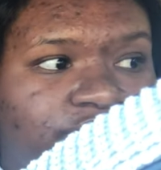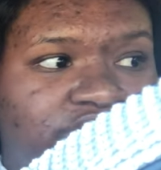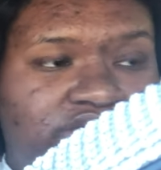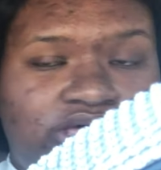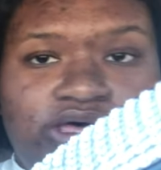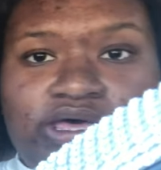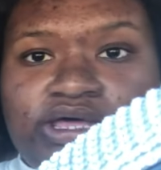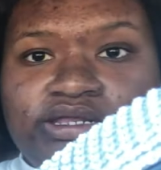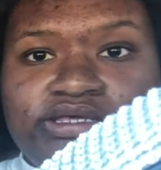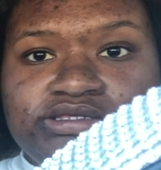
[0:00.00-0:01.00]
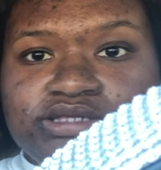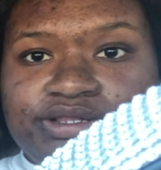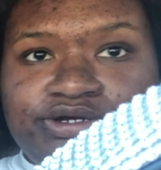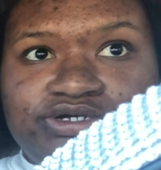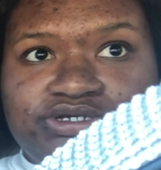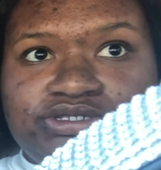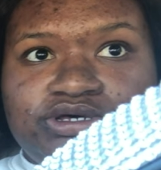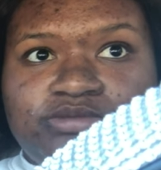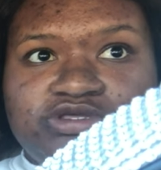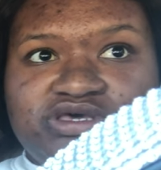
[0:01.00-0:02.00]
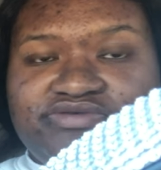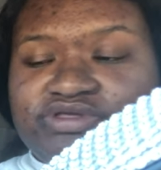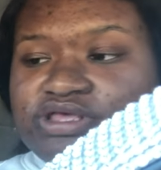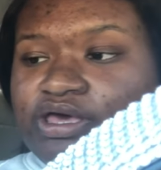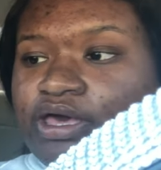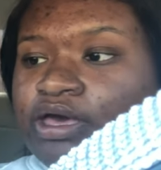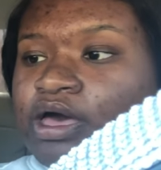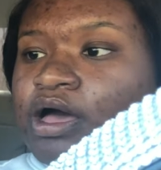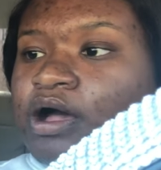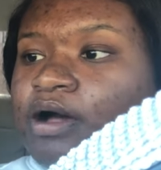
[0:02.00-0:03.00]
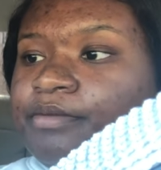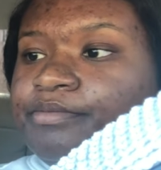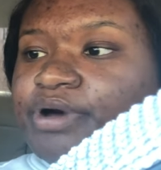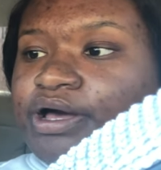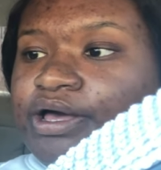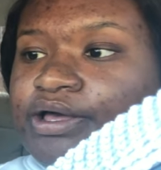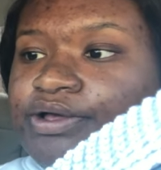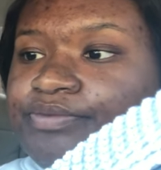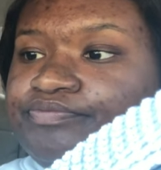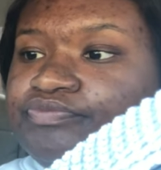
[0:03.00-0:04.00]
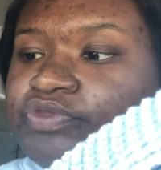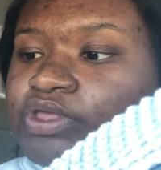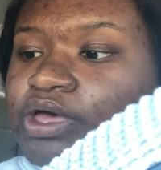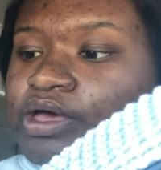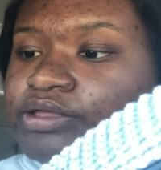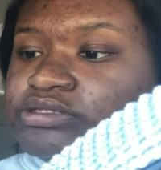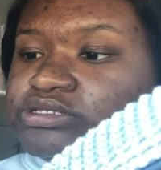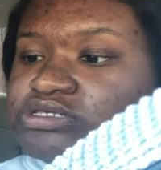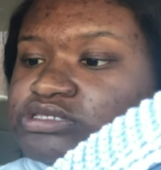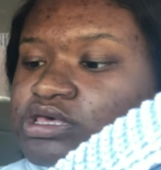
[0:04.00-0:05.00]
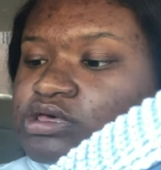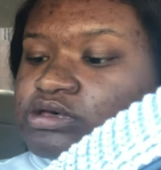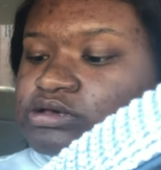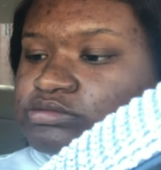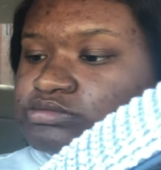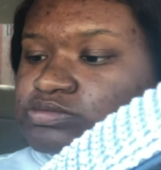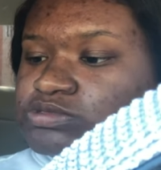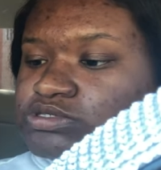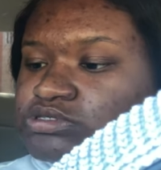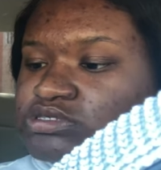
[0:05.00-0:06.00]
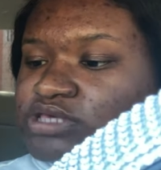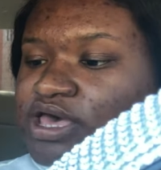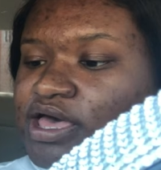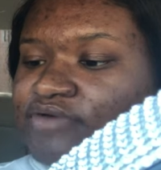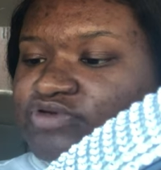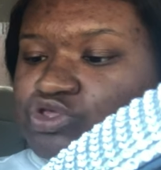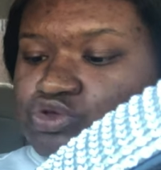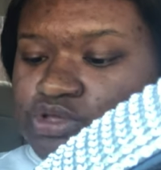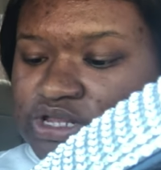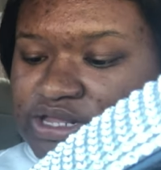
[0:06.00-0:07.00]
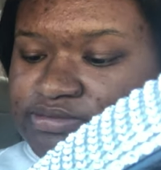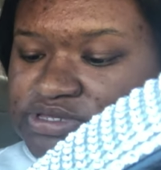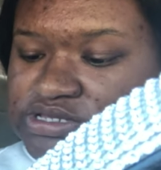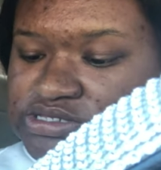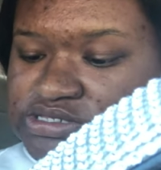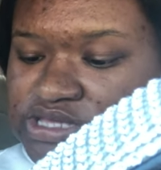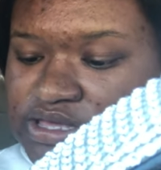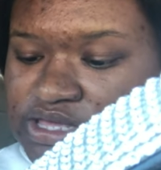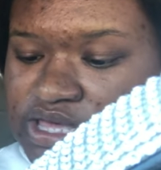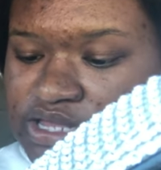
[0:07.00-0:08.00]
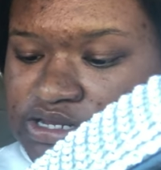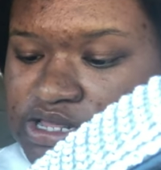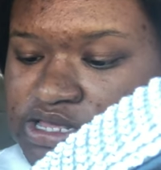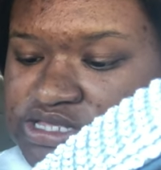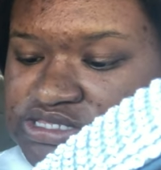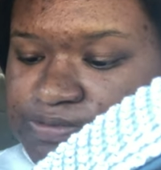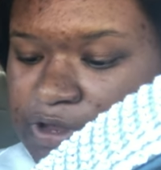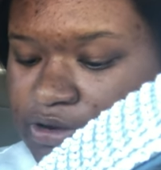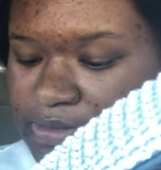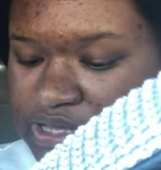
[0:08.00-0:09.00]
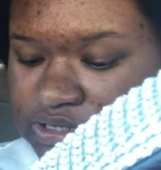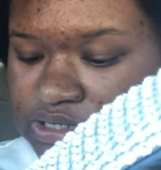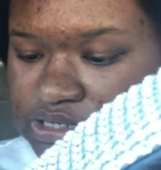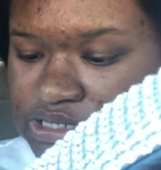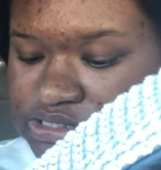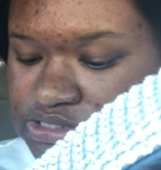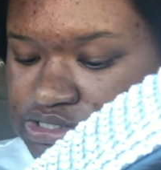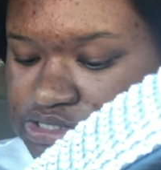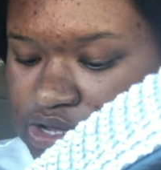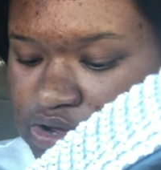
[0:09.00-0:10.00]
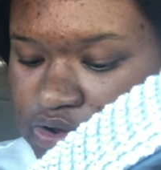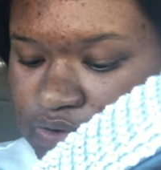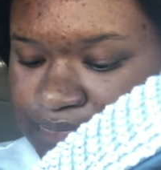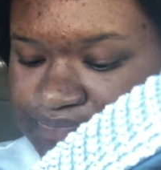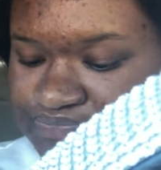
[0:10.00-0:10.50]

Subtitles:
yeah, and he's allergic to almost everything, but this helps. This have eucalyptus and spearmint in it, so